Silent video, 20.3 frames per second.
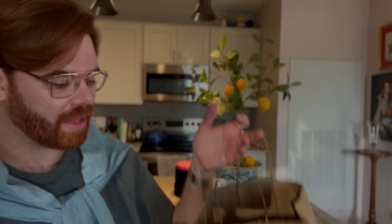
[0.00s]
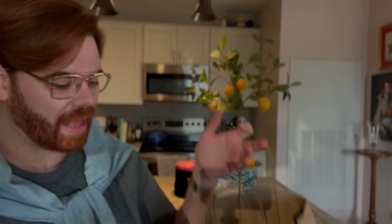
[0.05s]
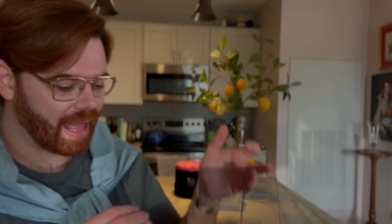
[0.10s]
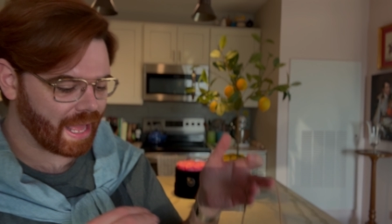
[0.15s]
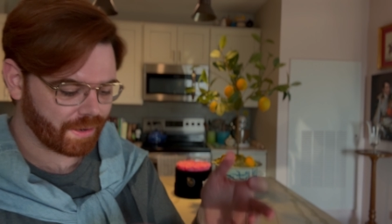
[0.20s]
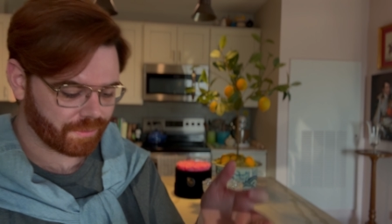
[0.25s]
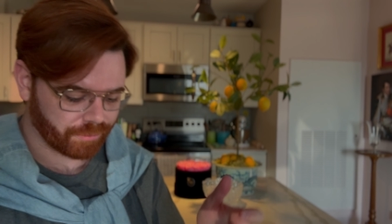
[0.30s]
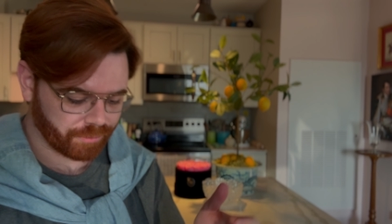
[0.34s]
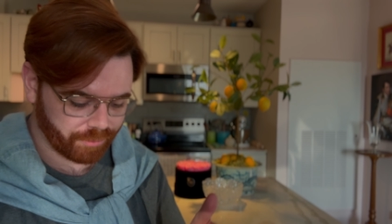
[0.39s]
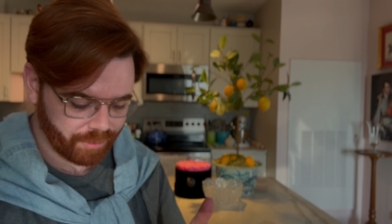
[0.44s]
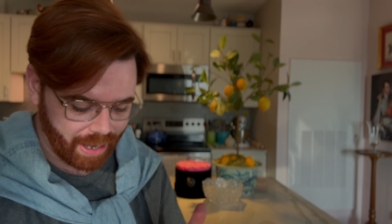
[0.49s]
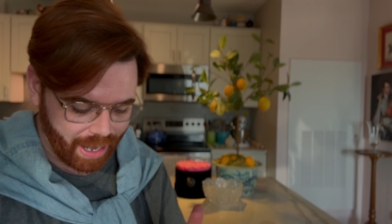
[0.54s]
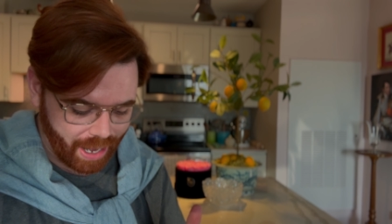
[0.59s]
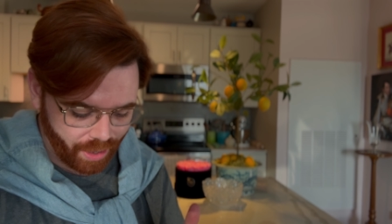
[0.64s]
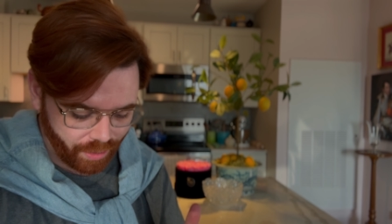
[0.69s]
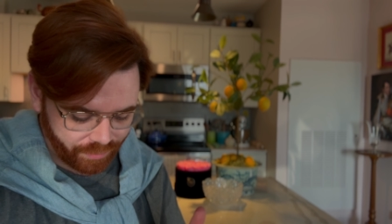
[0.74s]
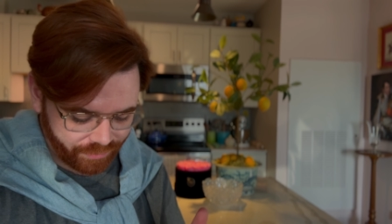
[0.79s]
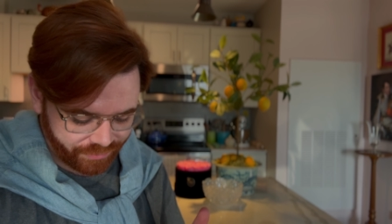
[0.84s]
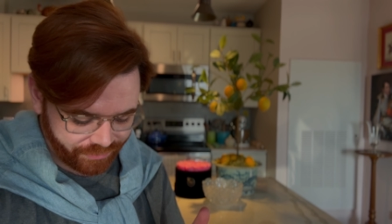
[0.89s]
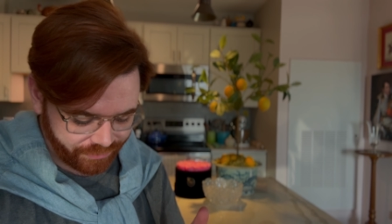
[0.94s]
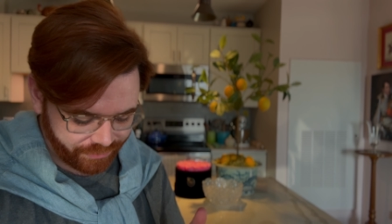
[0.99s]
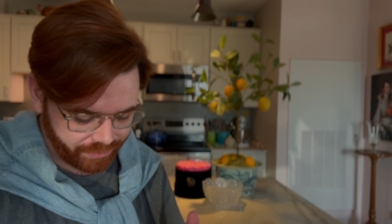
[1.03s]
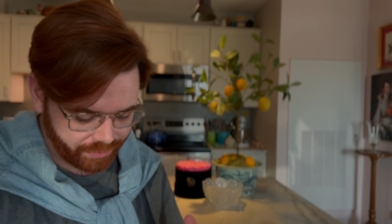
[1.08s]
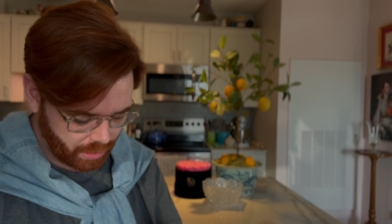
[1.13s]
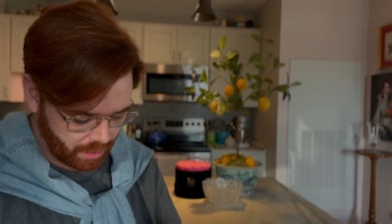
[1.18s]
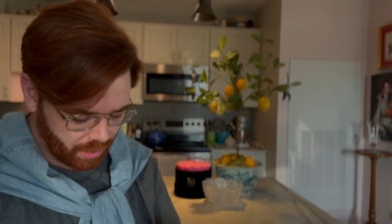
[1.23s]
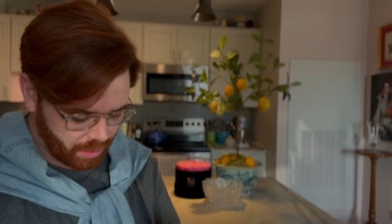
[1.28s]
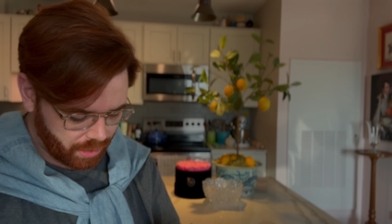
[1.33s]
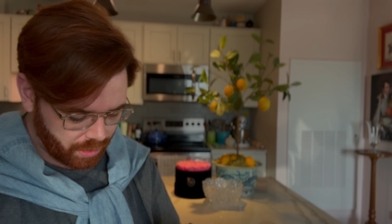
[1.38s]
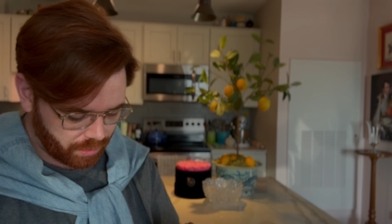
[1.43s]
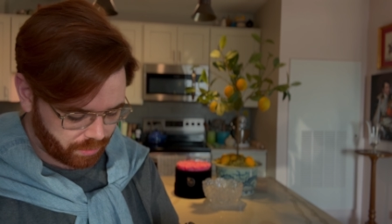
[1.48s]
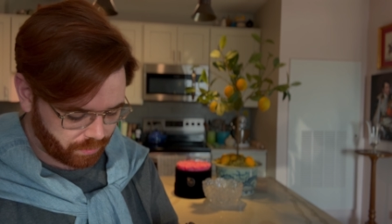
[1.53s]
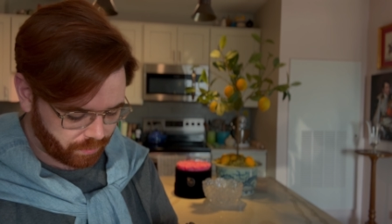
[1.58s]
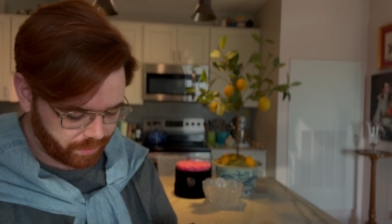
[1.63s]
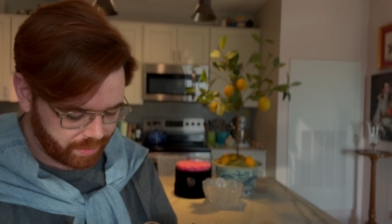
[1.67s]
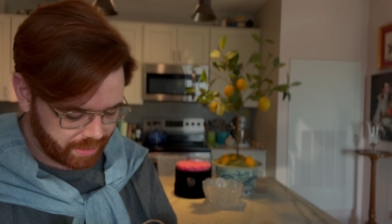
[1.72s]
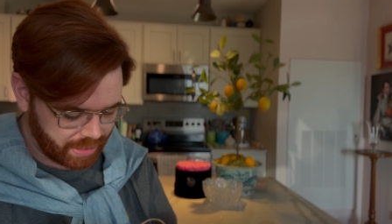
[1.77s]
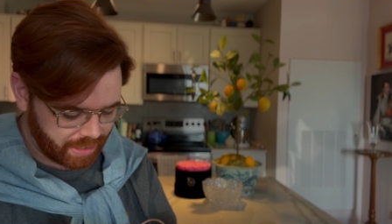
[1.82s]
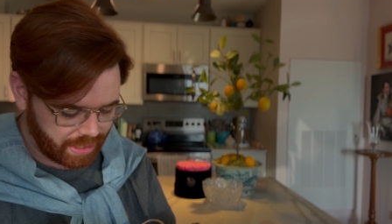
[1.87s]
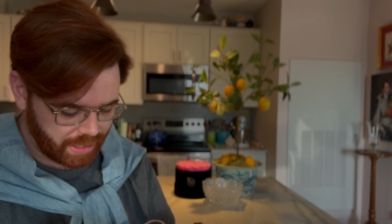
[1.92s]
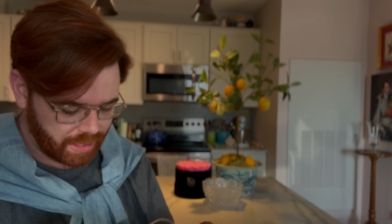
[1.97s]
at Ralph,
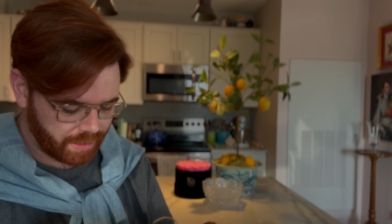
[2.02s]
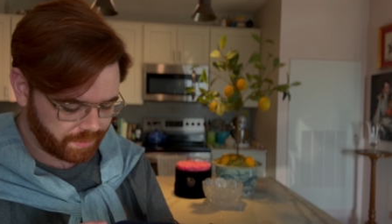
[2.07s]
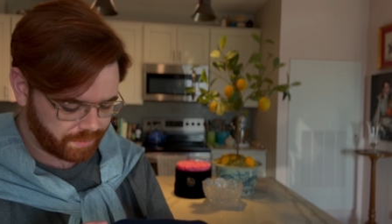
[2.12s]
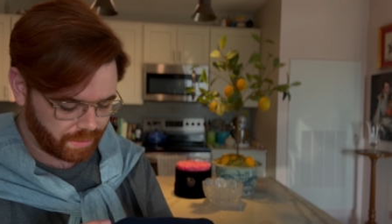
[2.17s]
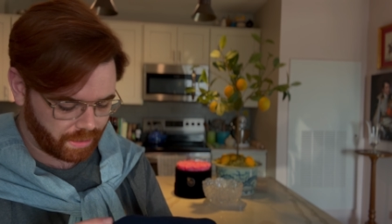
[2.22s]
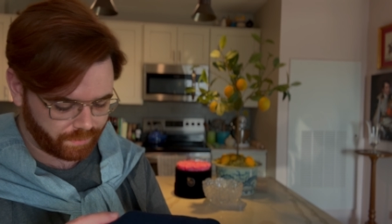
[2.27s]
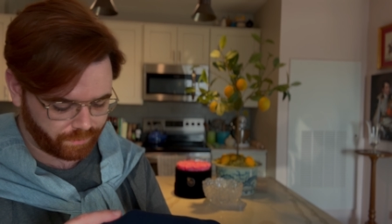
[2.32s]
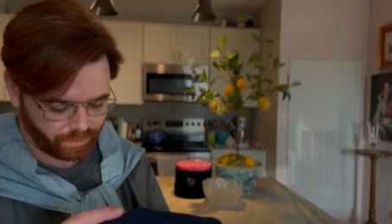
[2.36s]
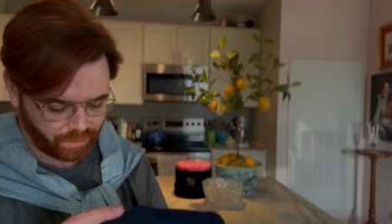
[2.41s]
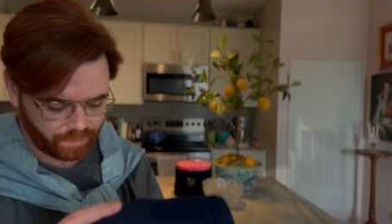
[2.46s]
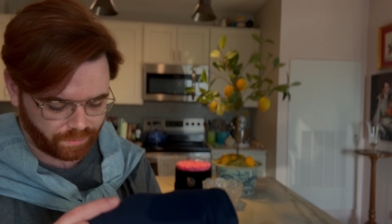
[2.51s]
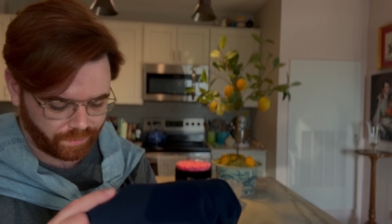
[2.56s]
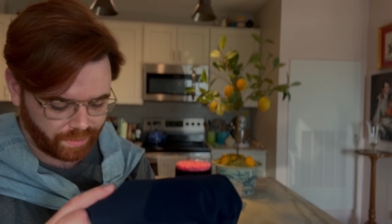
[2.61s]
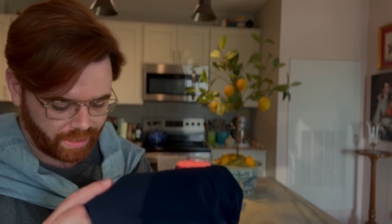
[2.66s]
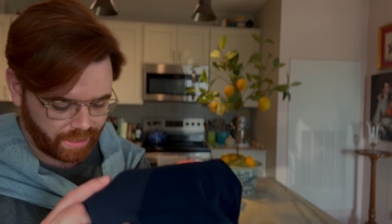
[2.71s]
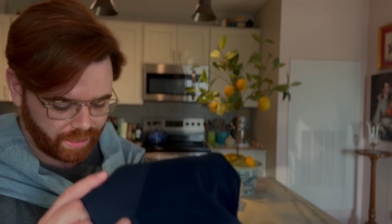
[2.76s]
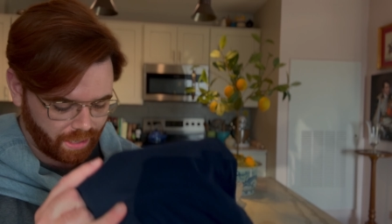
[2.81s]
we, well we,